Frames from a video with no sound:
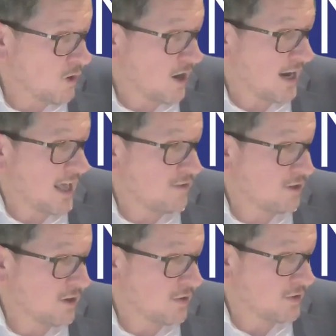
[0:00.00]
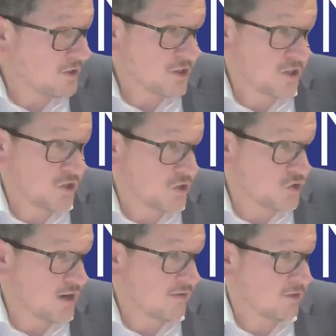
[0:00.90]
relied heavily on the decision
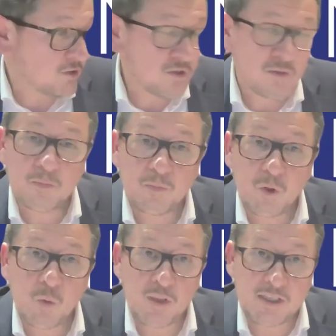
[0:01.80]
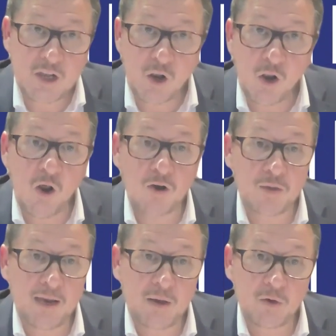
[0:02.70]
in Travellers, where there's a lot
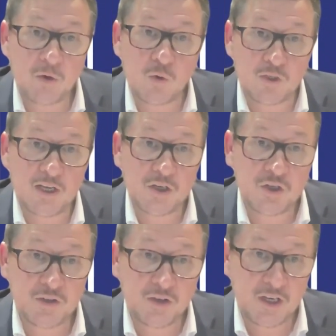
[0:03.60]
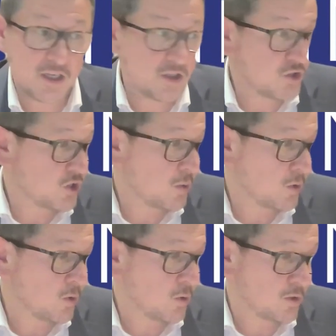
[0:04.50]
about causation and the need to show
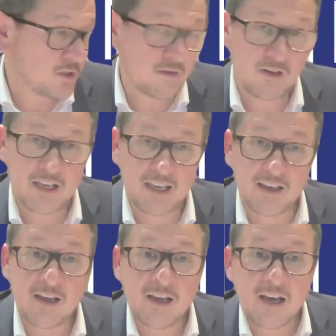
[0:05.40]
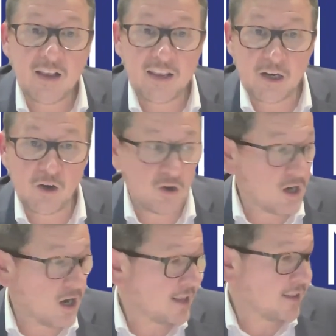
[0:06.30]
a causative link. And it
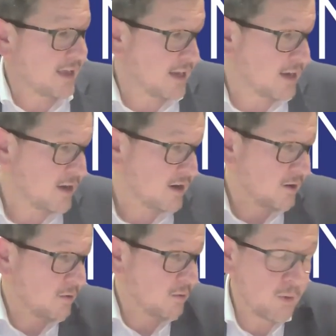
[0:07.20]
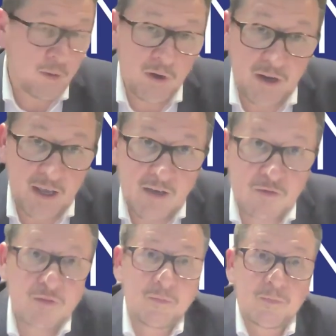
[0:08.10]
looked like then we were going to
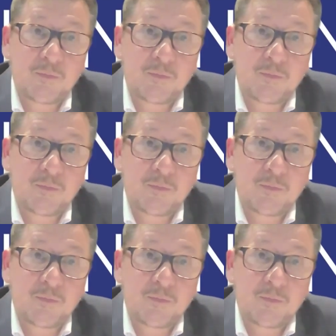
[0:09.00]
have